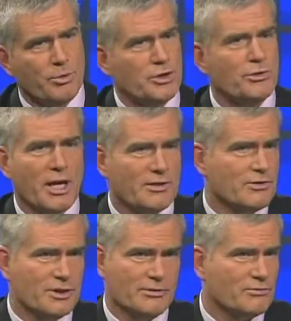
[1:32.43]
But you can't
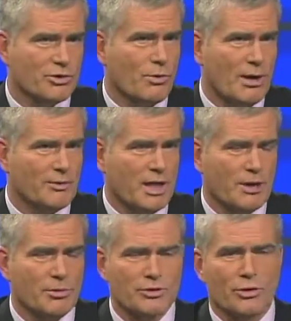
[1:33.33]
see squat with a
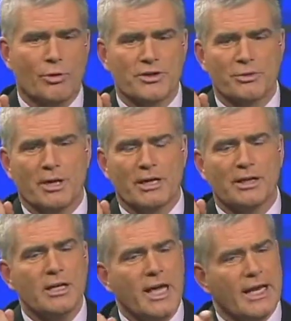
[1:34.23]
hand mirror. There's no question about it.
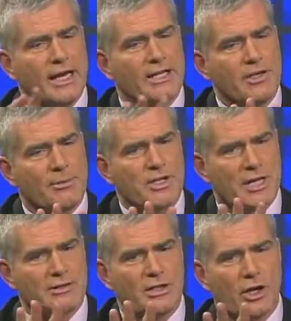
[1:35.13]
And I guess I was
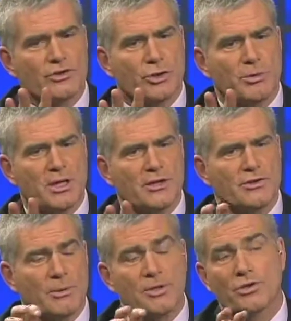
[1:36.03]
hesitant also because
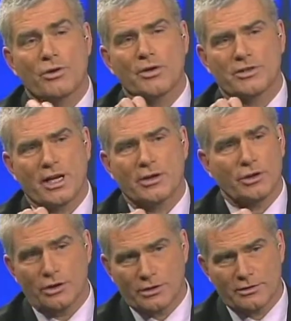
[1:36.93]
some of the stories that I'd
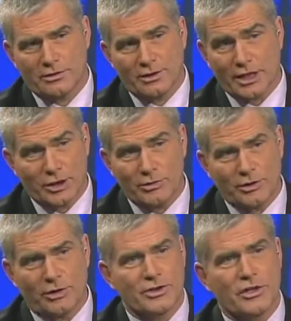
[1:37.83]
heard, like you had
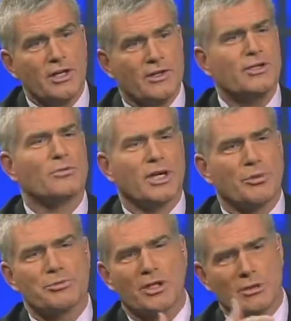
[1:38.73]
heard, is this will
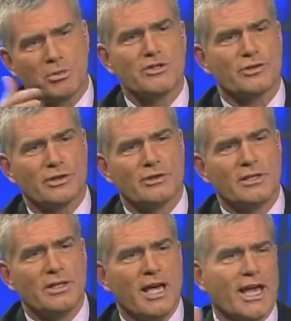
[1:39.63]
help you get busier.
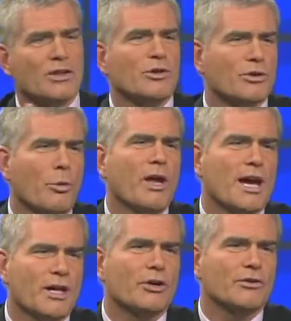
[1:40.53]
And the way
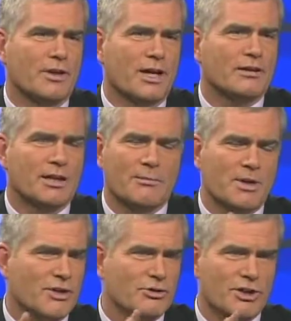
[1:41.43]
I heard that, and I'm
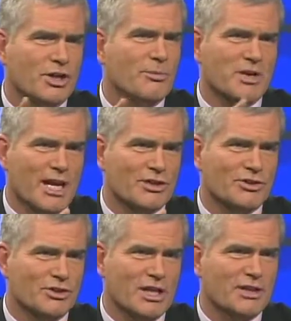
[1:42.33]
not sure that anybody
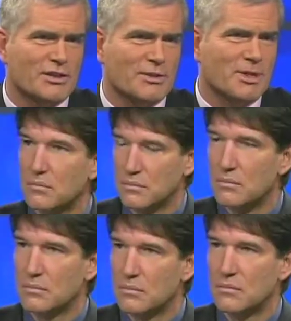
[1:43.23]
actually said this, I'm not sure
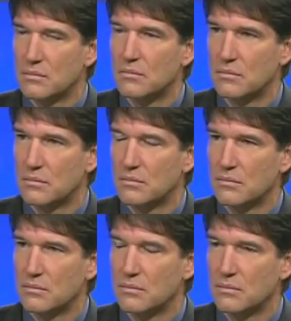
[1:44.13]
my Patterson salesman came in,